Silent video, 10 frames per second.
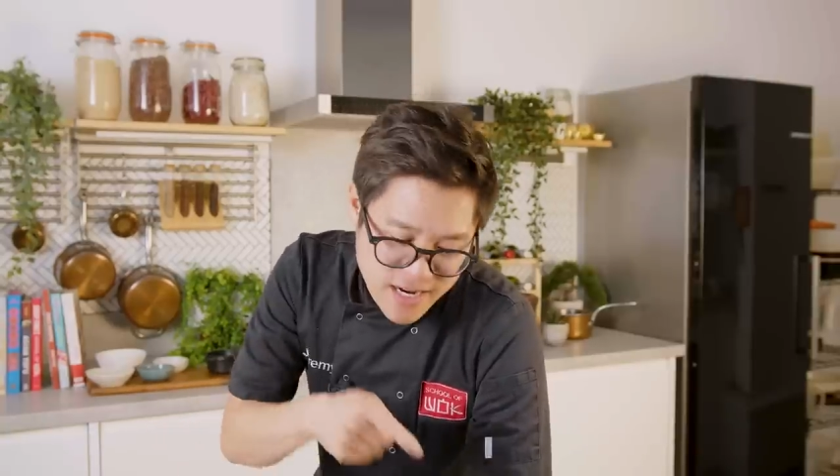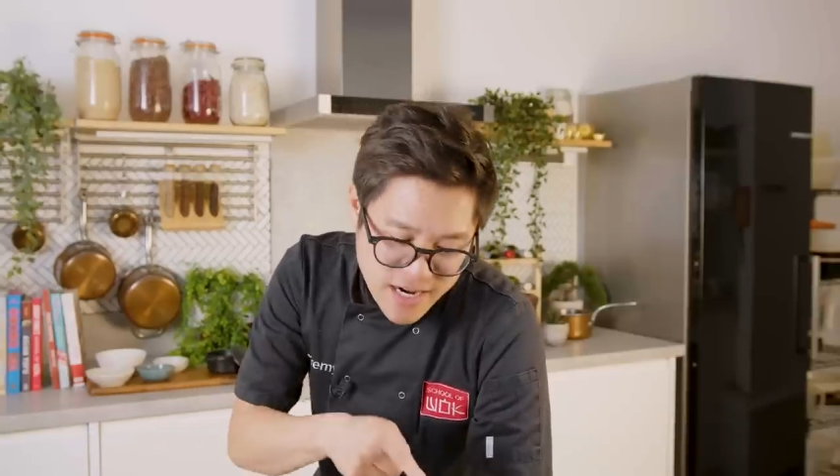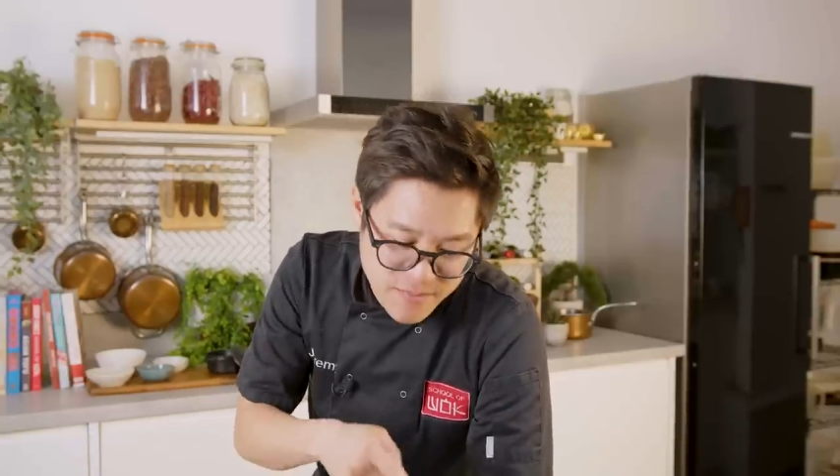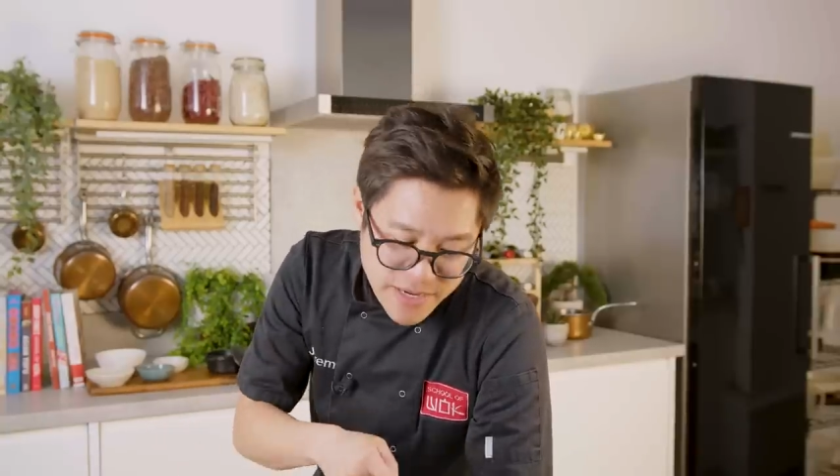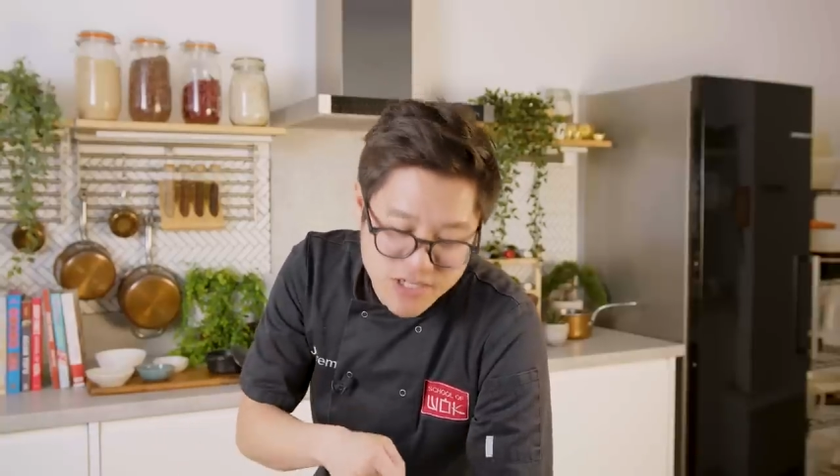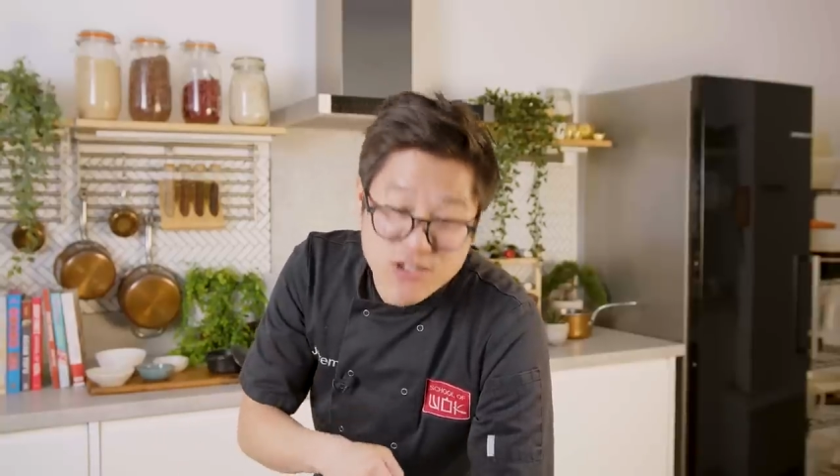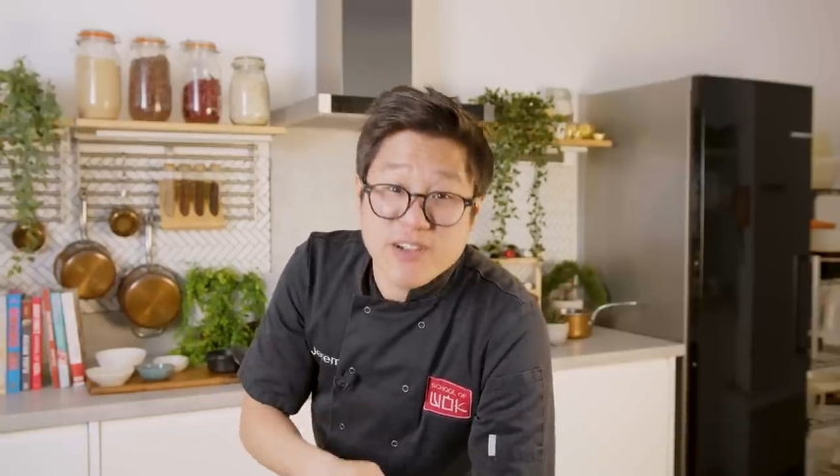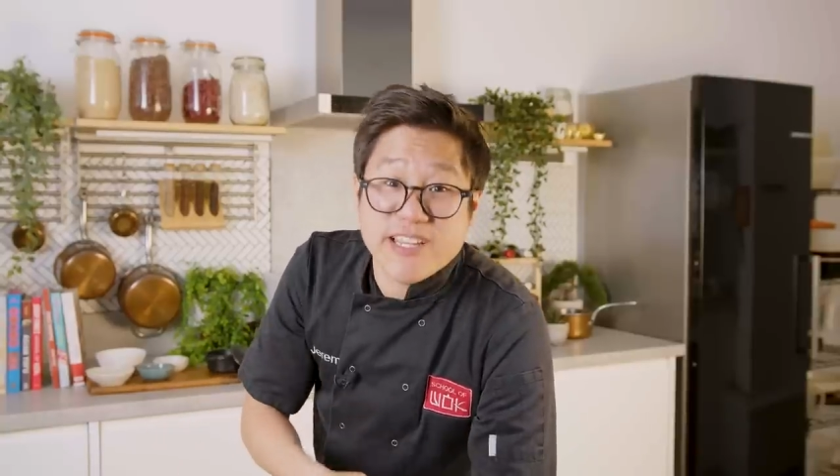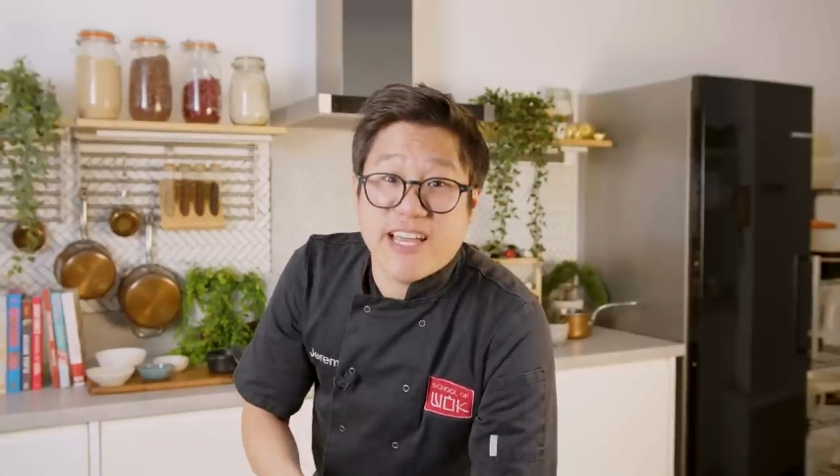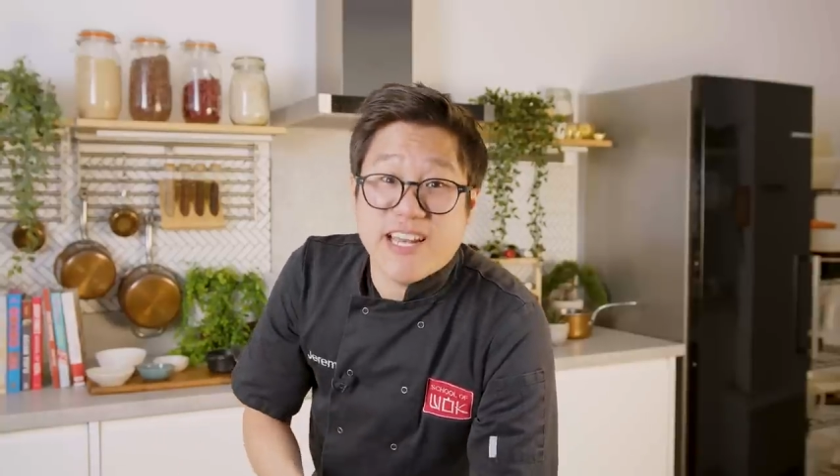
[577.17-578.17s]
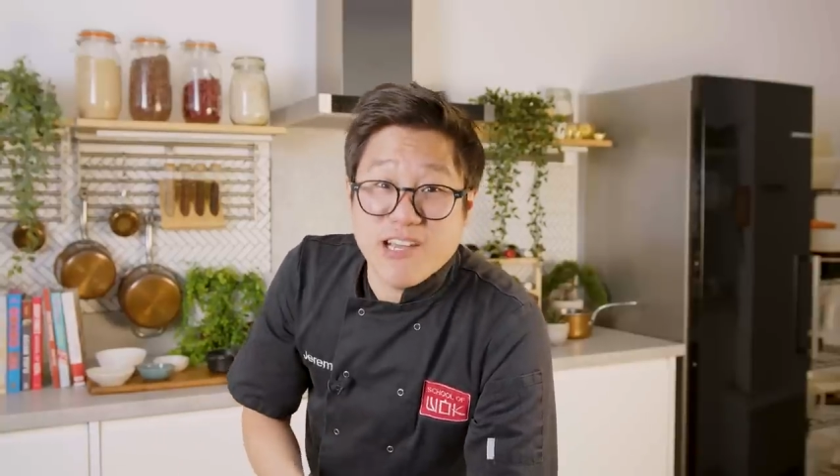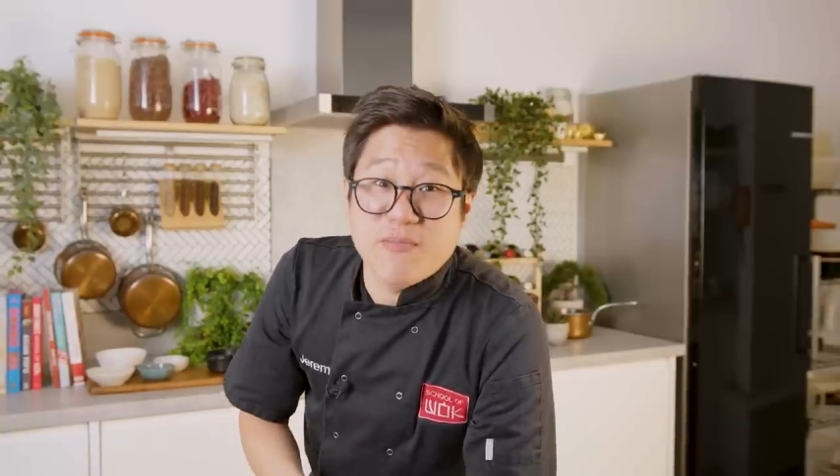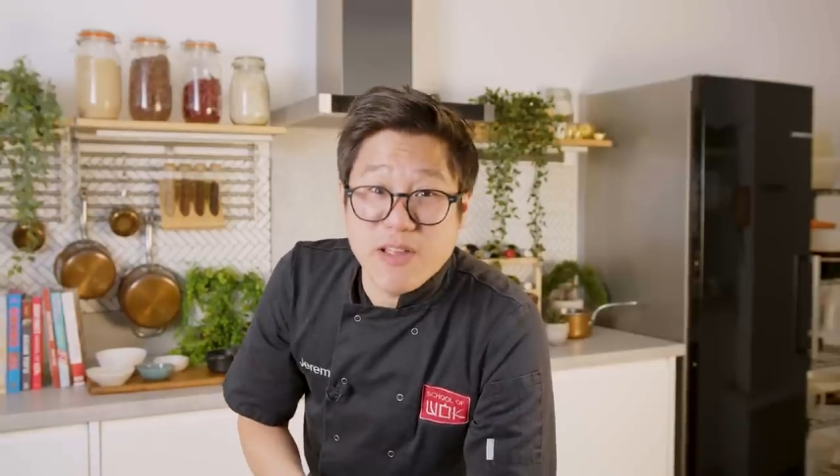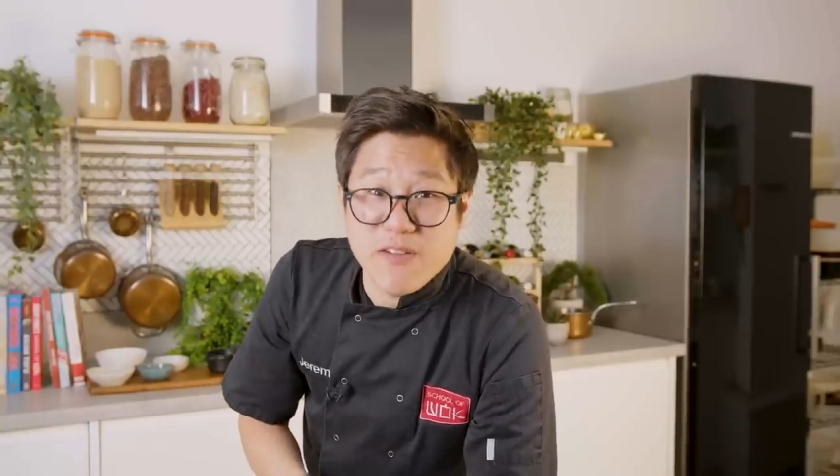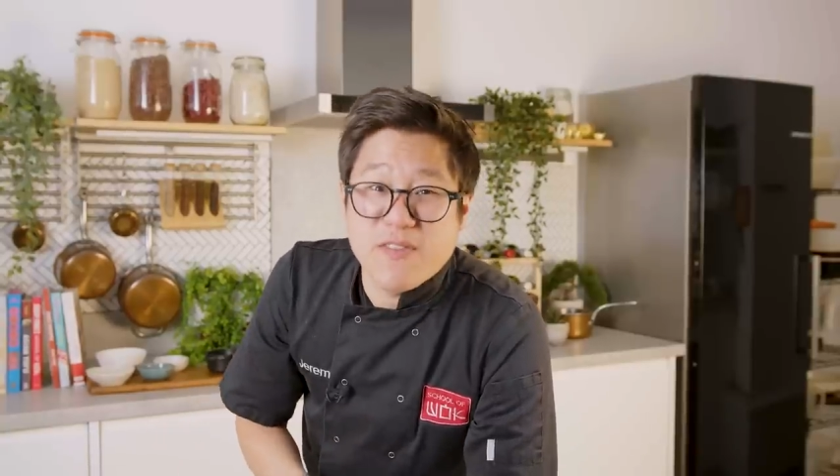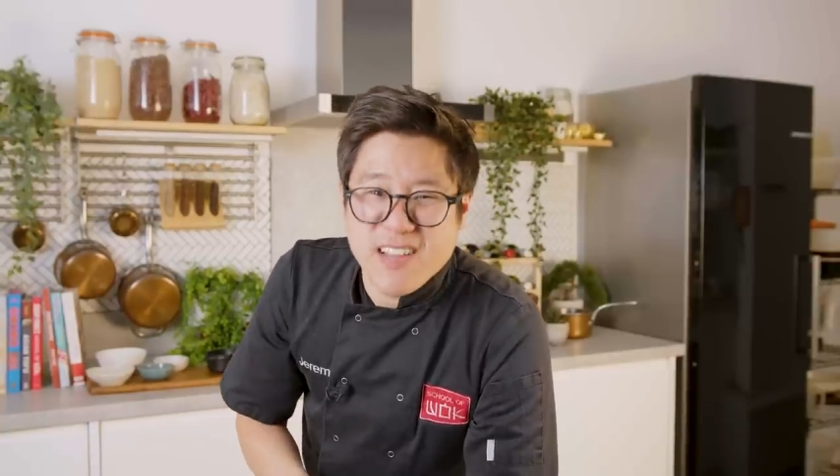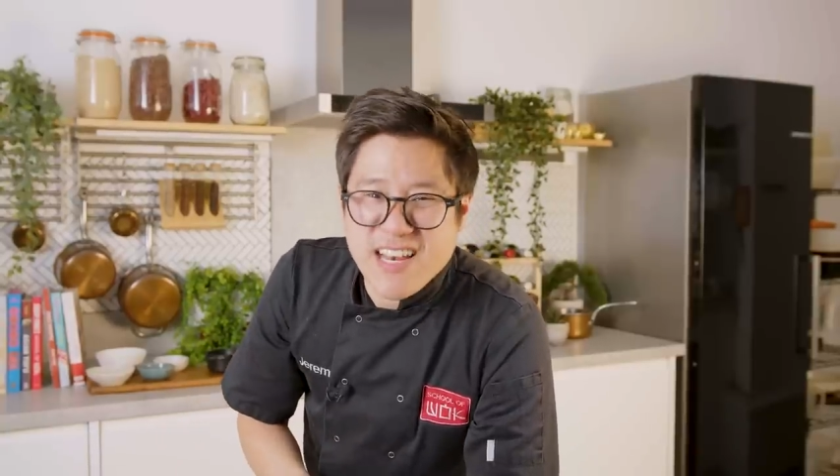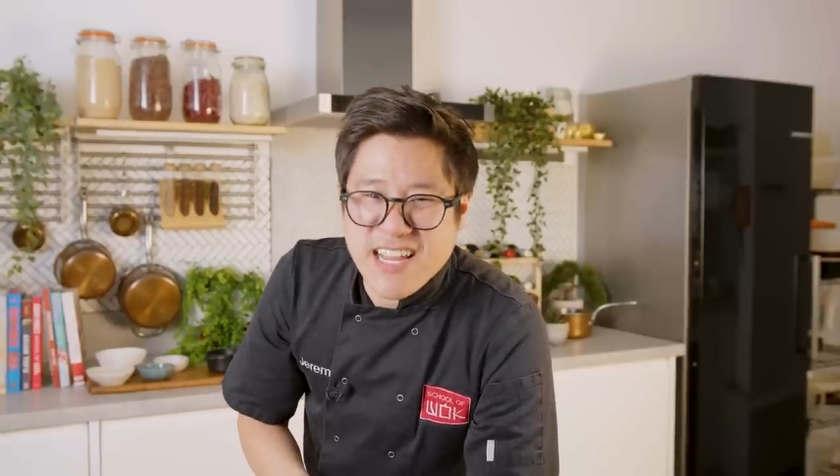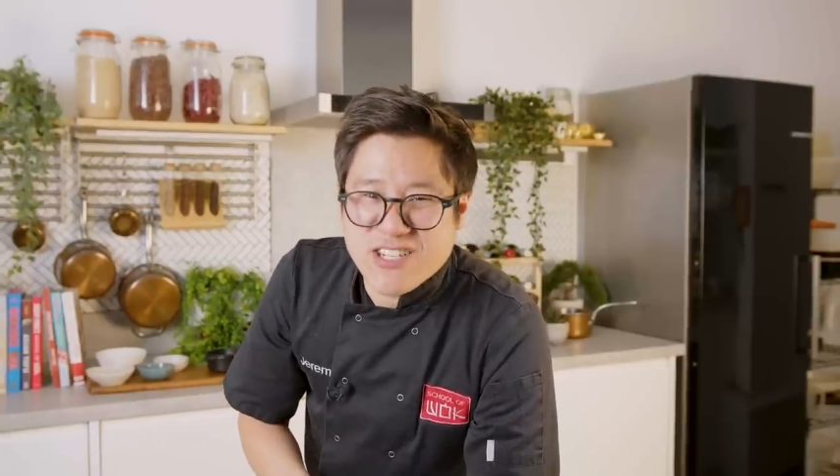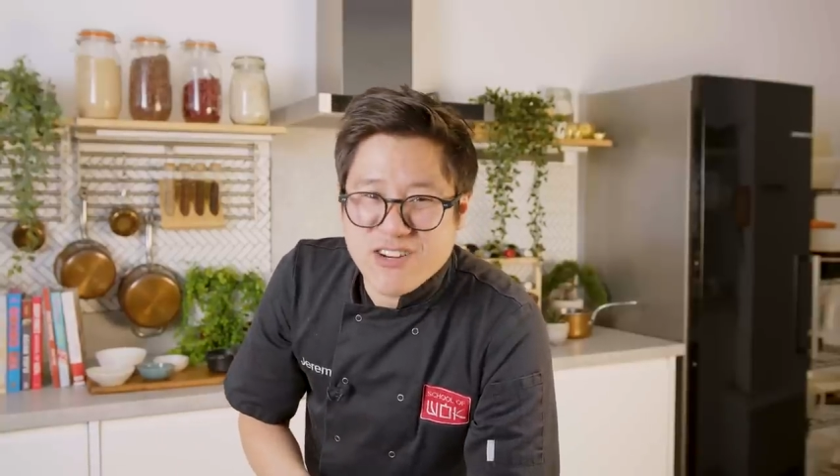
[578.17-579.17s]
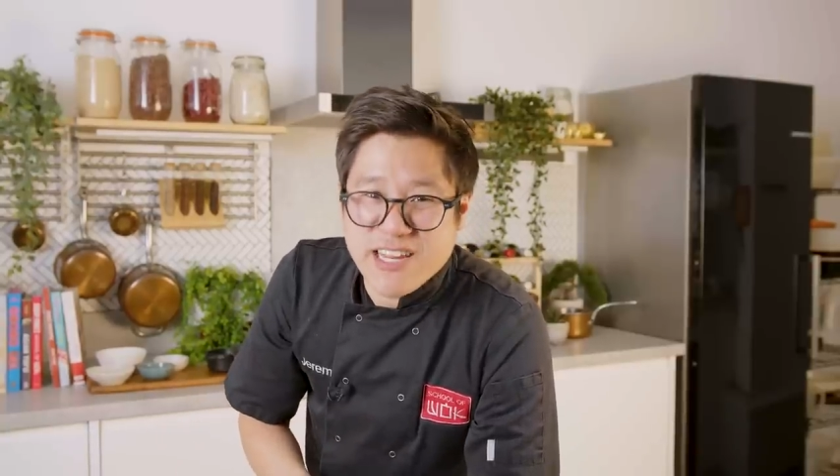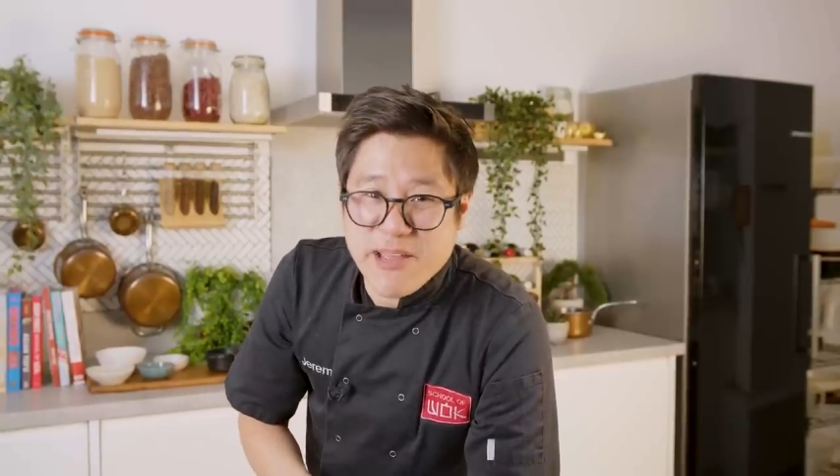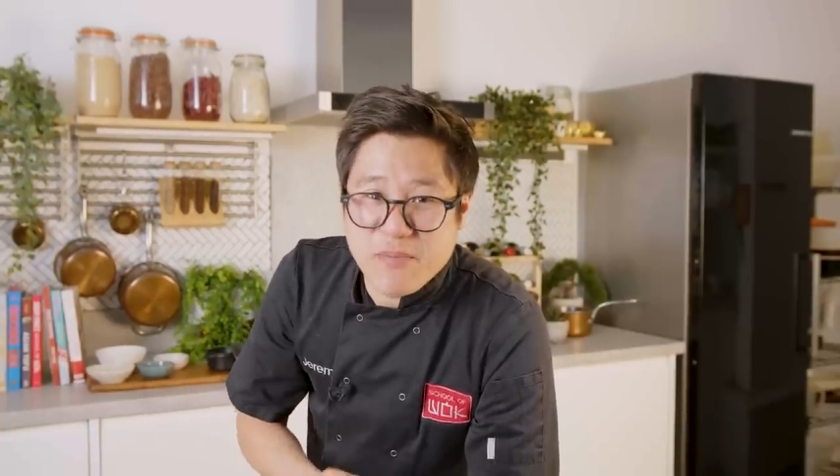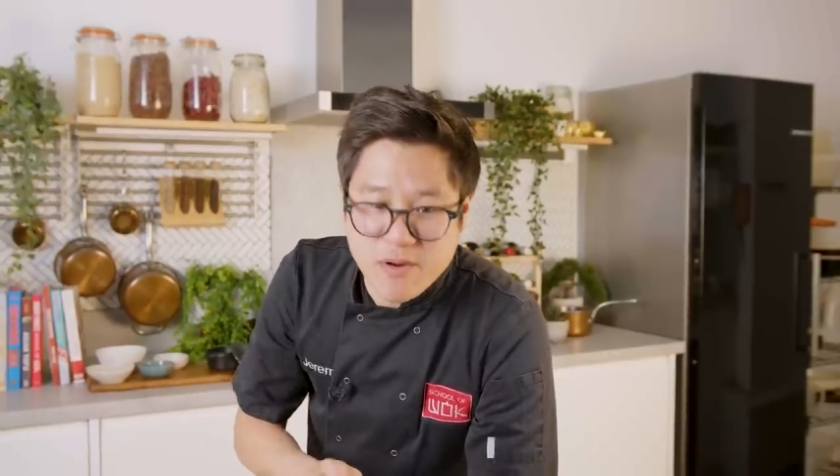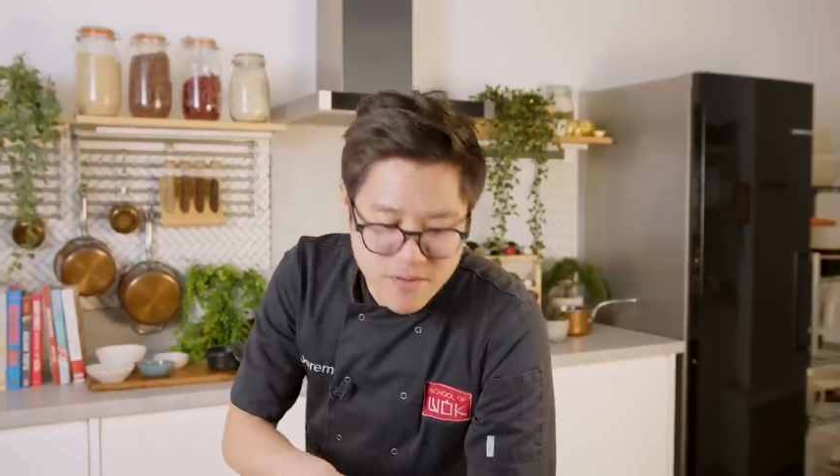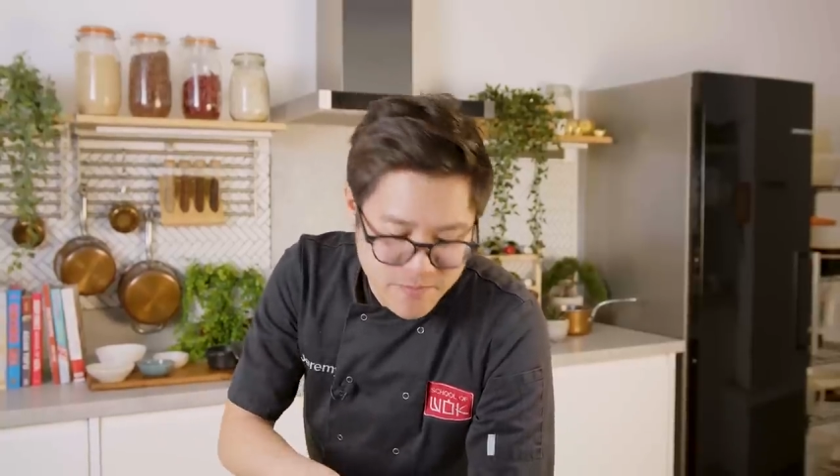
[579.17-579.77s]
and make sure I get a little bit of lechon liempo.